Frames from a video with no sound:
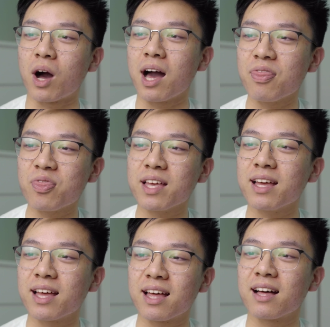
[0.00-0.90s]
what the
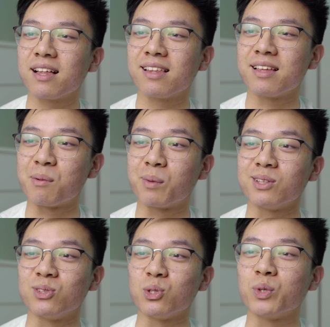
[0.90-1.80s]
hell am
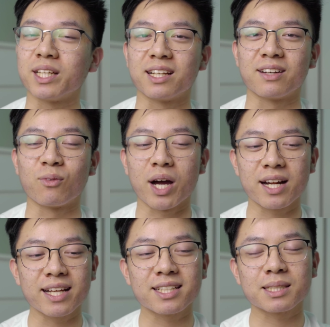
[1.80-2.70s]
I doing here? Why
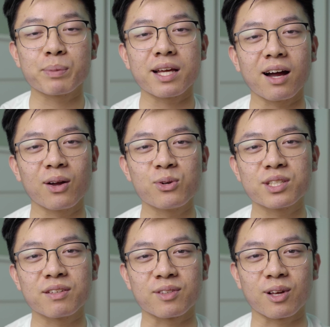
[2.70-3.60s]
did I just pay
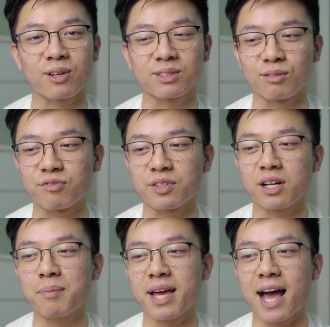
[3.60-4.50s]
hundreds of dollars to
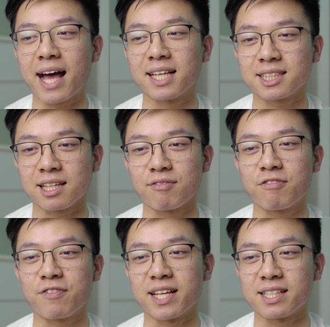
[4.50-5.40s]
fall on my ass and
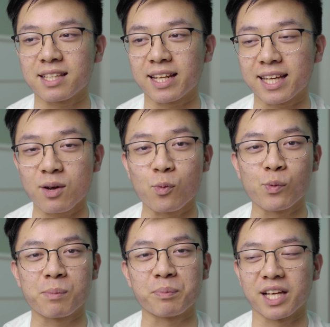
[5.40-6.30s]
face and get
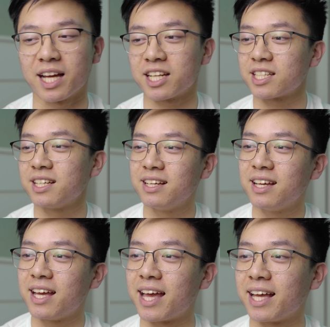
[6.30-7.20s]
whiplash
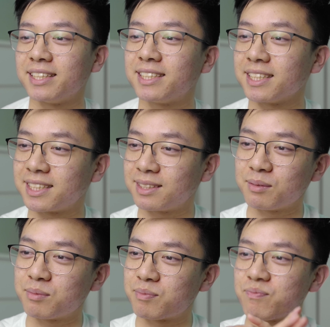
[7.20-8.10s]
and just
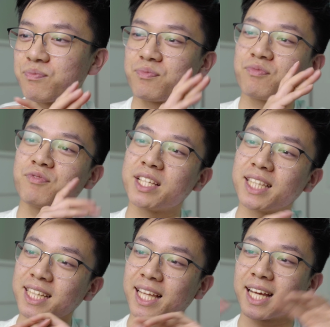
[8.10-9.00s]

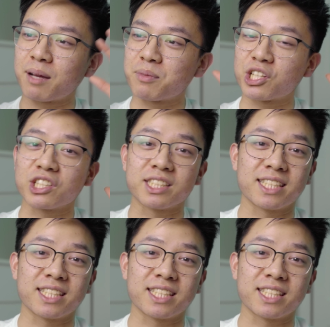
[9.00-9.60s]
feeling like I'm gonna